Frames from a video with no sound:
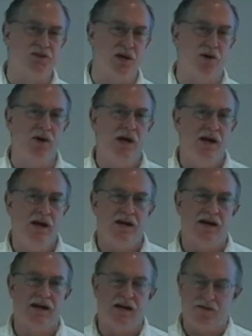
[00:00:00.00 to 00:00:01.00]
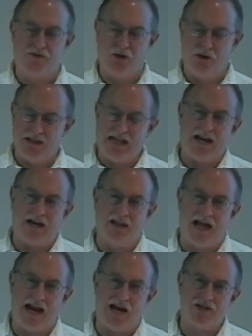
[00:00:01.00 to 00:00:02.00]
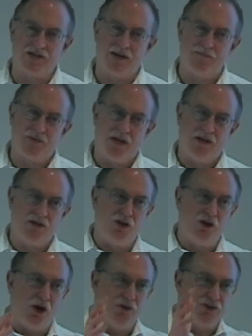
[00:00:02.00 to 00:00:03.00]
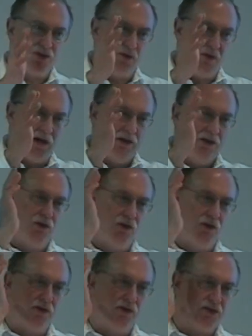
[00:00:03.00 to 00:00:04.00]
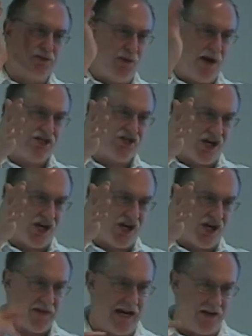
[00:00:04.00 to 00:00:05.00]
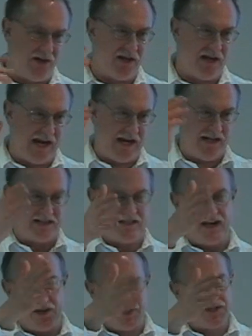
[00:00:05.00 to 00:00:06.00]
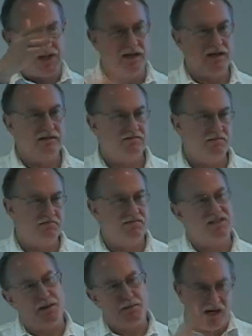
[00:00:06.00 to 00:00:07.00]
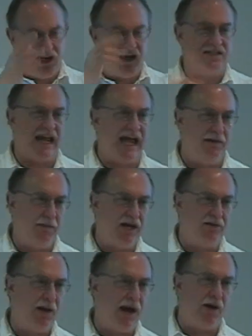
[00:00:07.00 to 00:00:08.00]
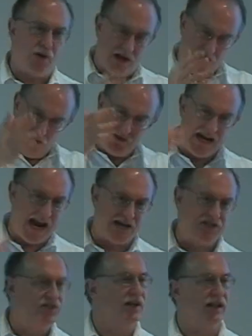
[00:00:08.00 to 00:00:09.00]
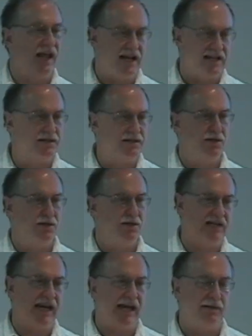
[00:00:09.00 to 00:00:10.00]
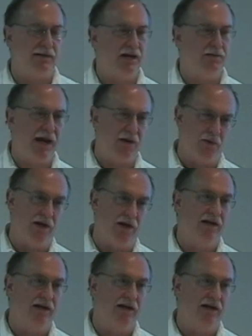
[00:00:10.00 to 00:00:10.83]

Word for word: So uh, if you're in that class, you go to a Google spreadsheet, and, and it says, somebody needs an animated penguin, and you're tasked in the class to build an animated penguin.